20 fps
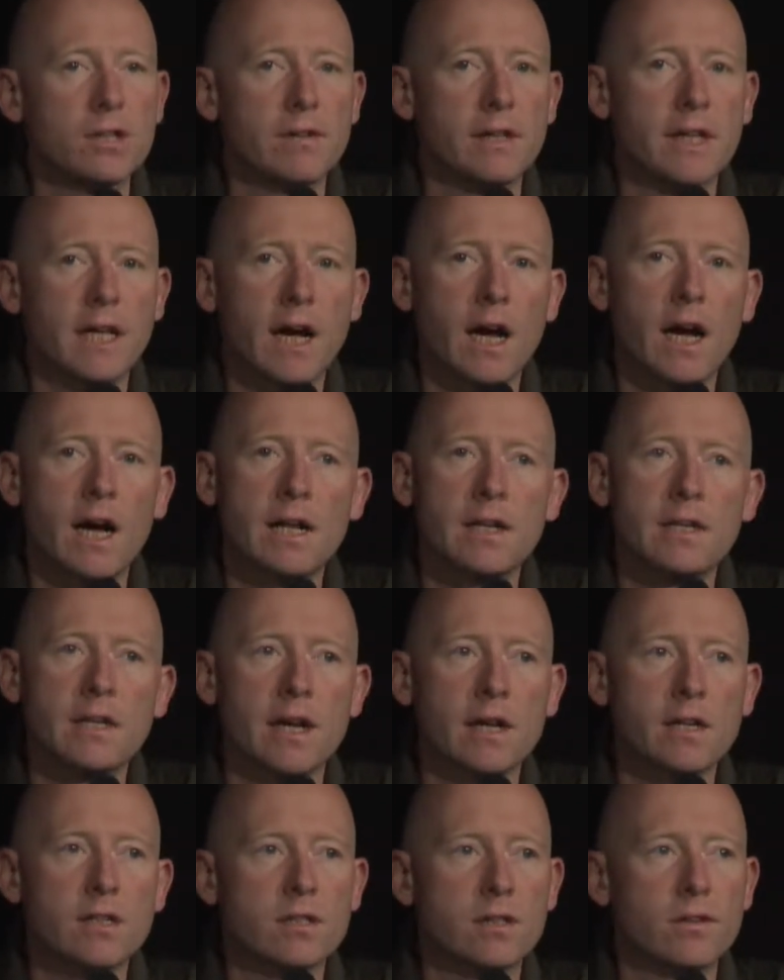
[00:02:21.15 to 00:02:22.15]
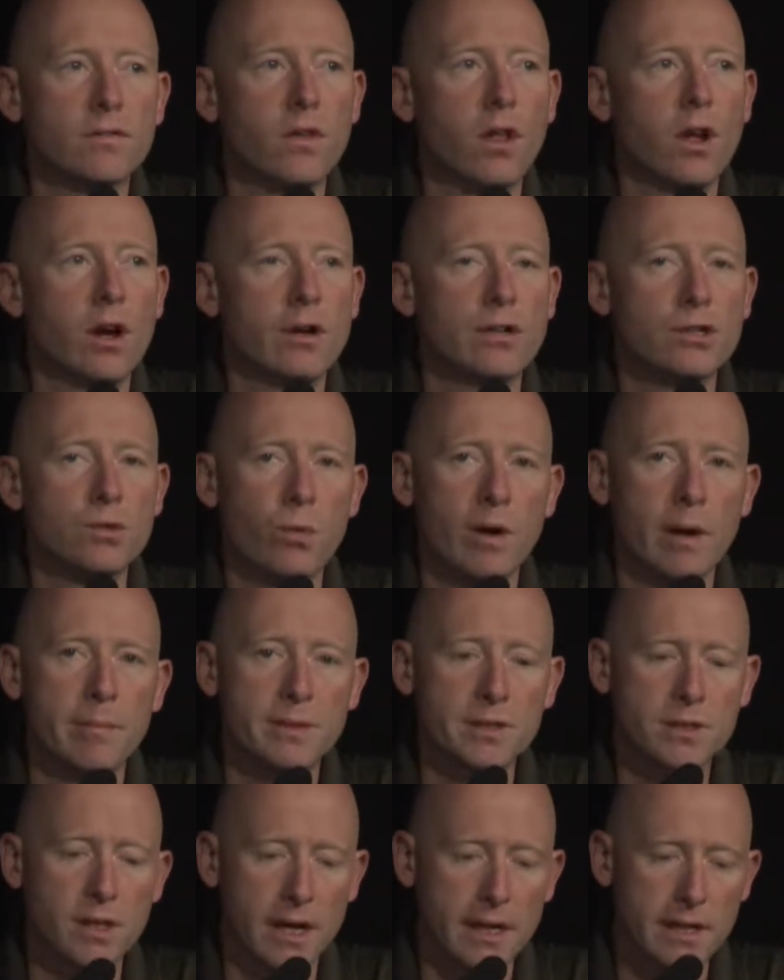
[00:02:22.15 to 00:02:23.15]
in the context of large
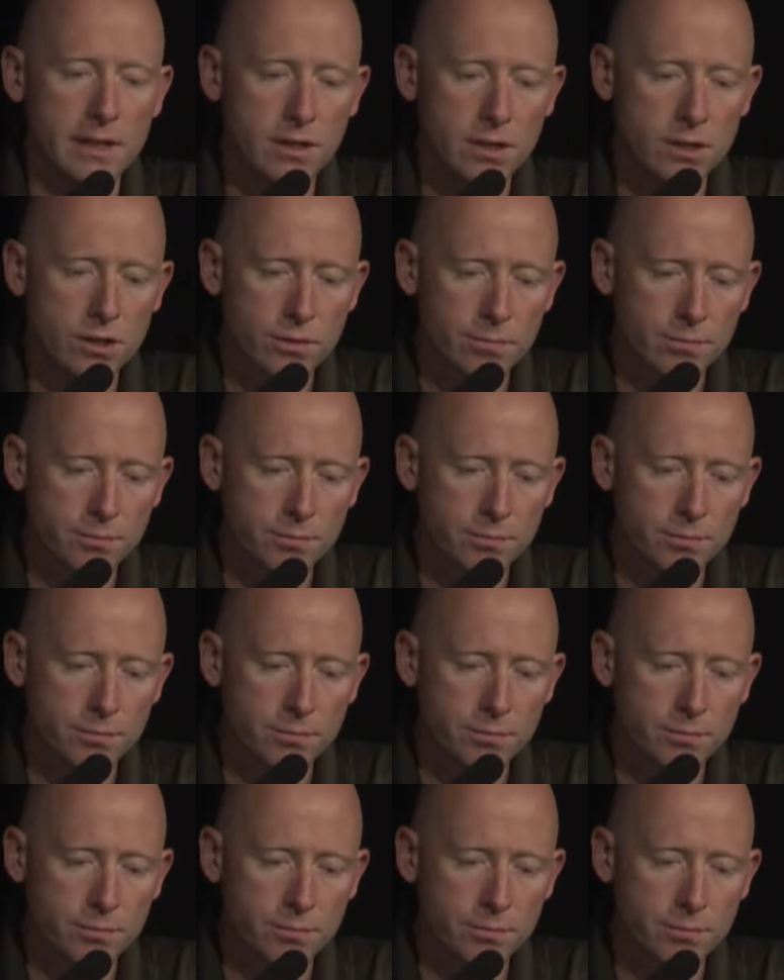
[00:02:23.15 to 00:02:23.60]
websites.